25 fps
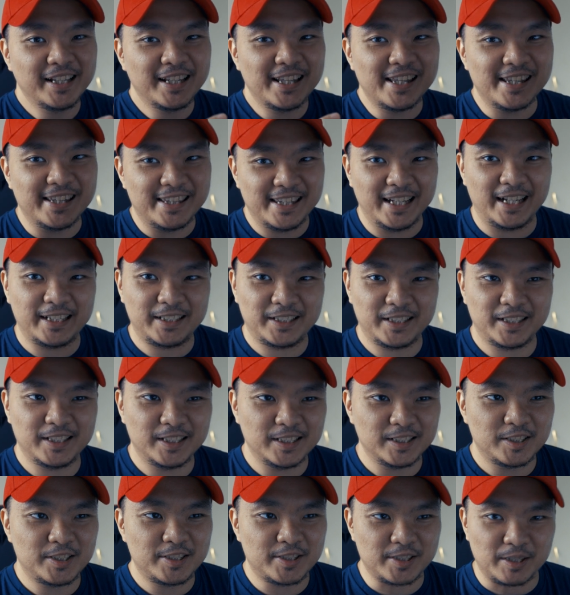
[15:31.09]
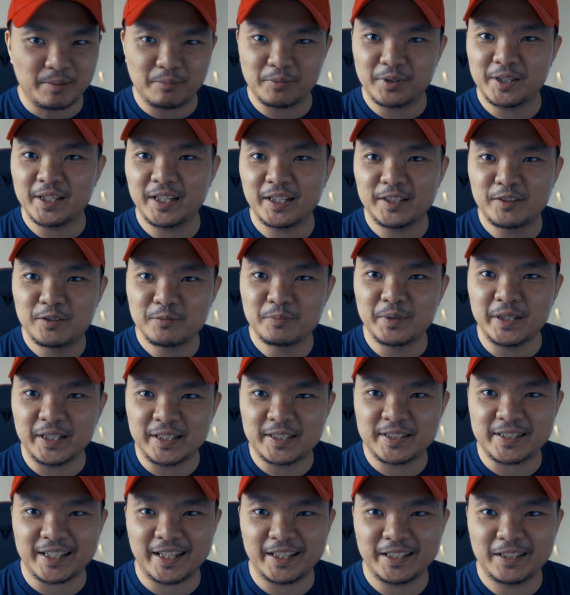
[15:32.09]
That is something to be
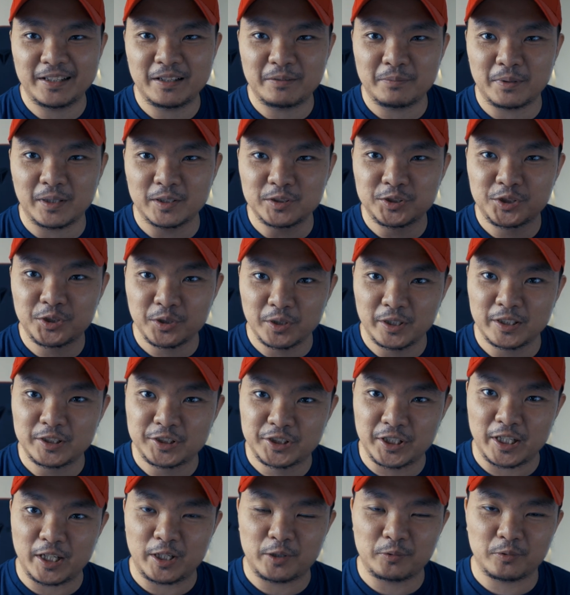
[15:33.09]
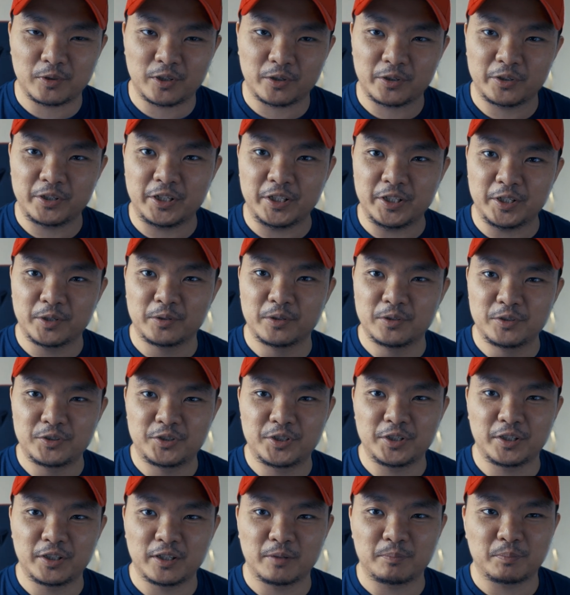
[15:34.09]
excited about during January here in
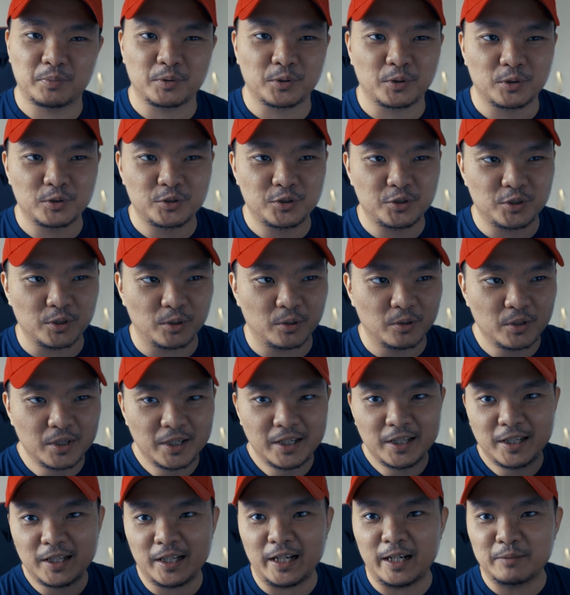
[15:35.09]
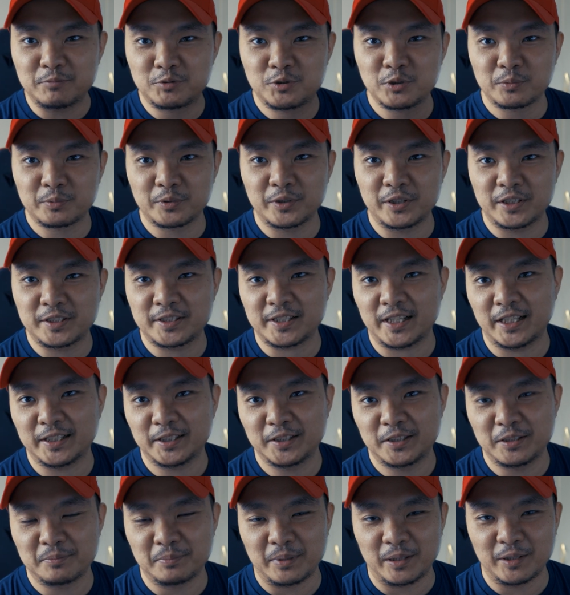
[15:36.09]
Singapore. So I'm super
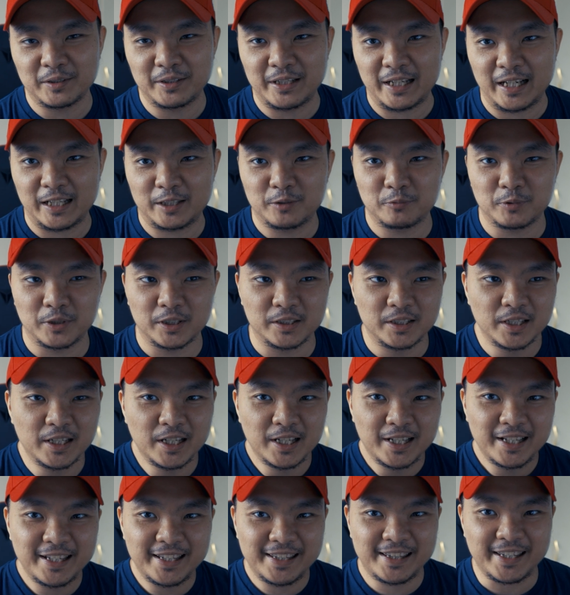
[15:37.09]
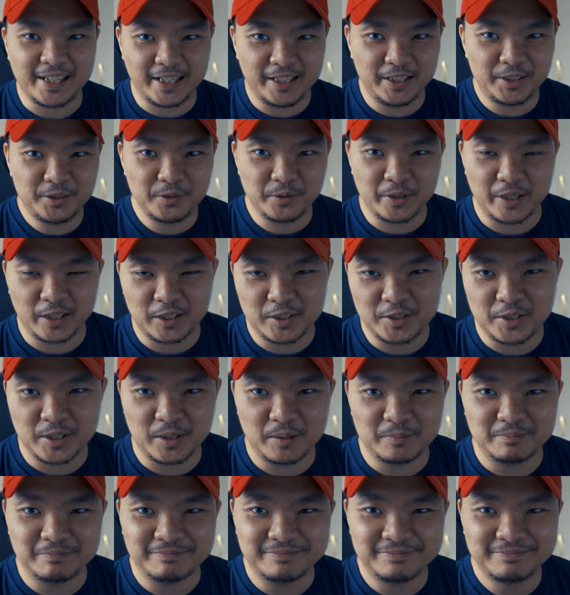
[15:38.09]
excited about that one. Thank you,
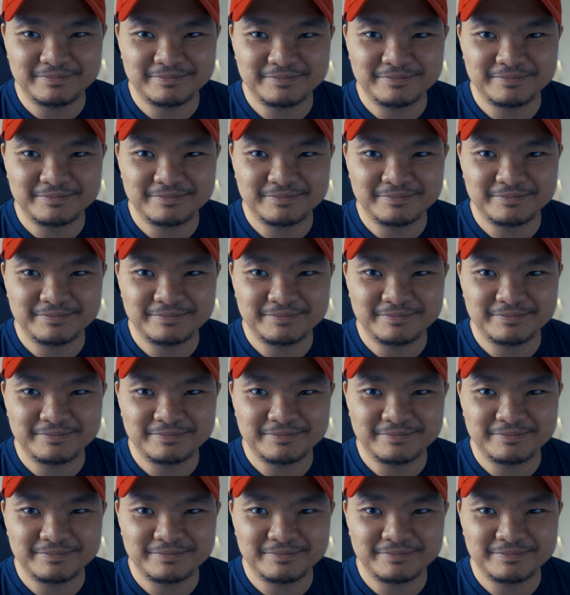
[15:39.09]
XM.